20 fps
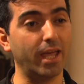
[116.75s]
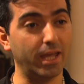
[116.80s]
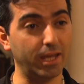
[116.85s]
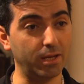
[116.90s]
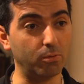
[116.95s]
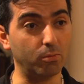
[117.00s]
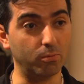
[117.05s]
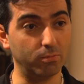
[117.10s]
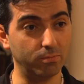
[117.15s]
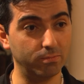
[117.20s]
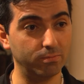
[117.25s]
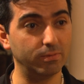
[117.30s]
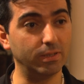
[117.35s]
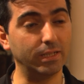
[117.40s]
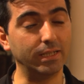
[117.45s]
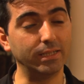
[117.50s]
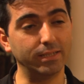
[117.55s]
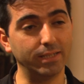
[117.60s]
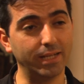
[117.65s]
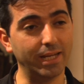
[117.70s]
eu,
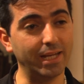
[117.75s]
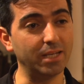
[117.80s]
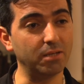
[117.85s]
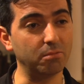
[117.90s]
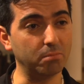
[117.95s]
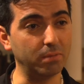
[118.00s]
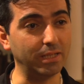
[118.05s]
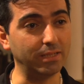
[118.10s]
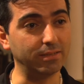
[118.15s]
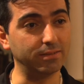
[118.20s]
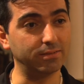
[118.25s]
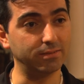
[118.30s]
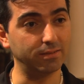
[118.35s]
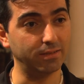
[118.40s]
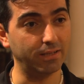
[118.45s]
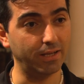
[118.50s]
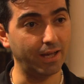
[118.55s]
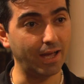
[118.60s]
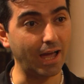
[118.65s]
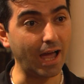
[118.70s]
and it means
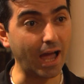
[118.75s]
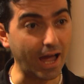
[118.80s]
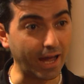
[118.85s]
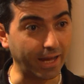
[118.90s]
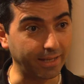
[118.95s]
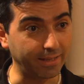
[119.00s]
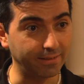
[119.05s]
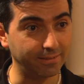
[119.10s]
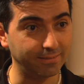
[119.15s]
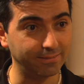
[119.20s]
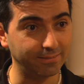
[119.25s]
I.